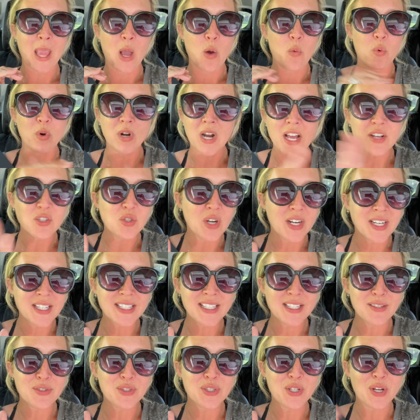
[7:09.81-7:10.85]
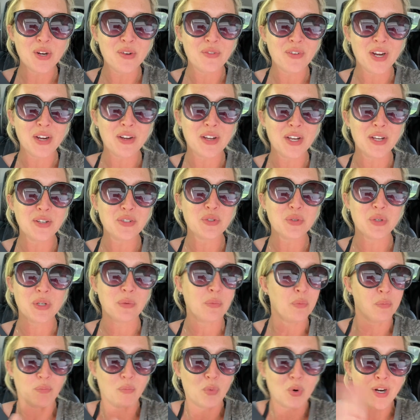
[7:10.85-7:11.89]
We're not trying to still serve our country.
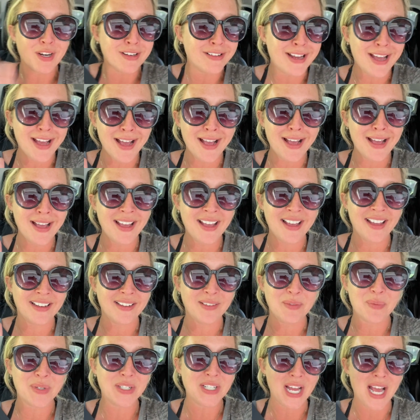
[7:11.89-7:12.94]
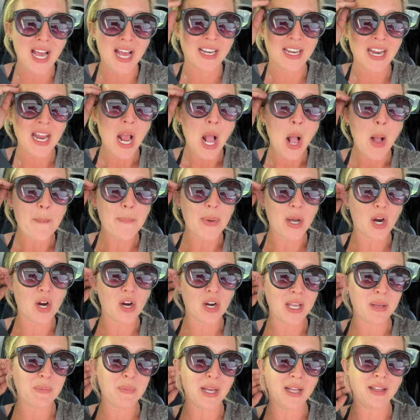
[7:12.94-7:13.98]
We're done. We're done. But her
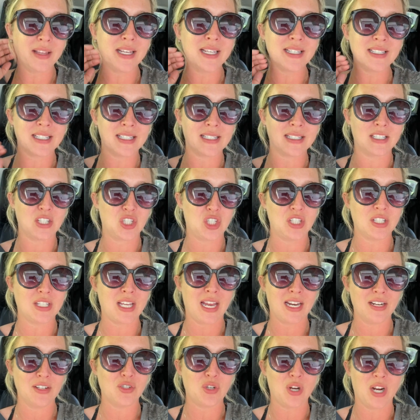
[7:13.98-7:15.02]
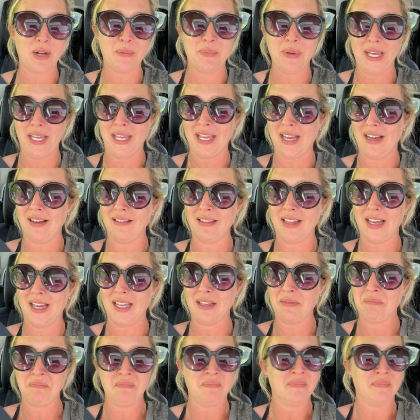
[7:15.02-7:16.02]
email is, is she's kind of trying to make out like,